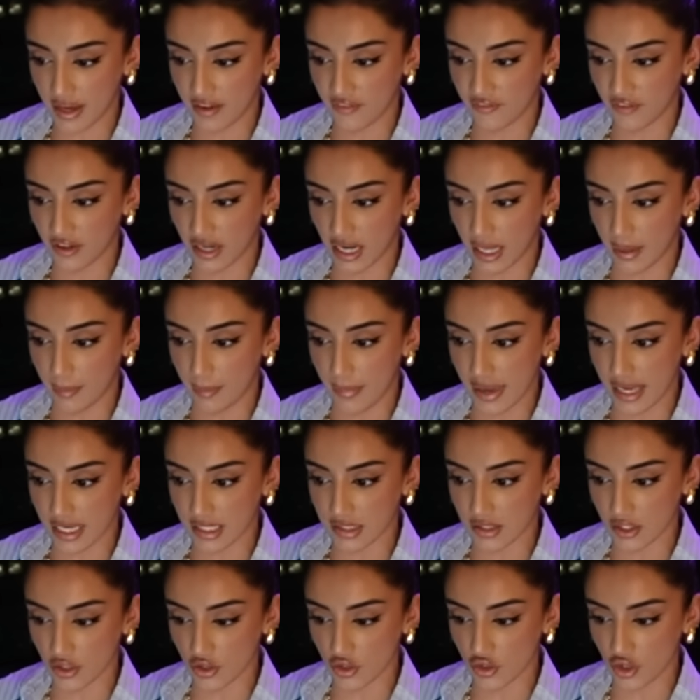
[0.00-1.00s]
I feel like
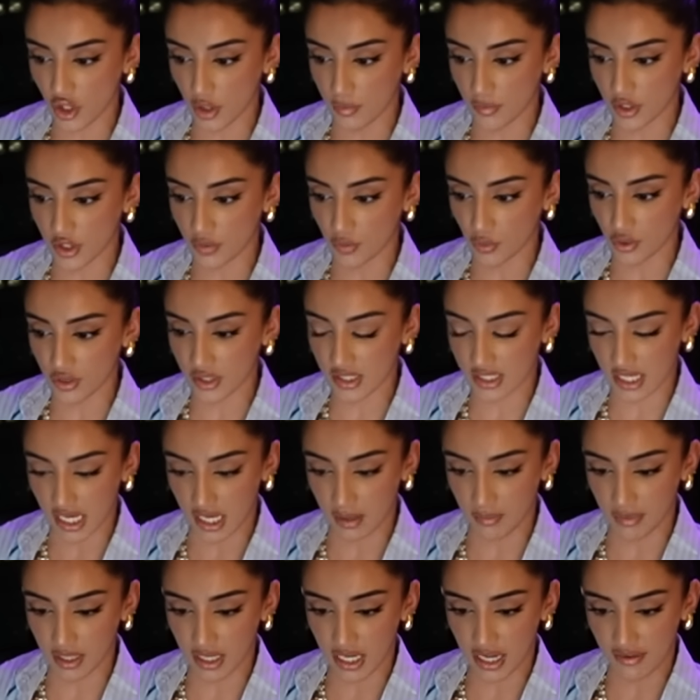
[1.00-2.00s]
makes it so much more
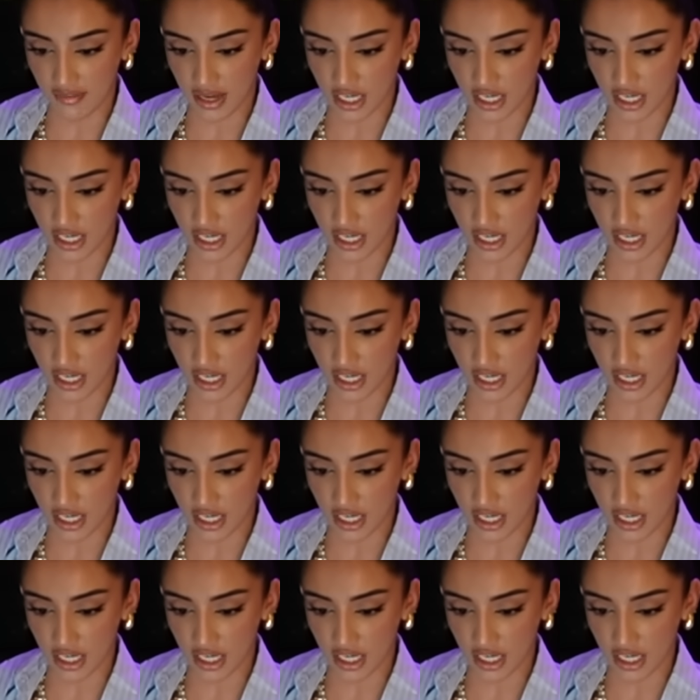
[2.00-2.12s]
statement.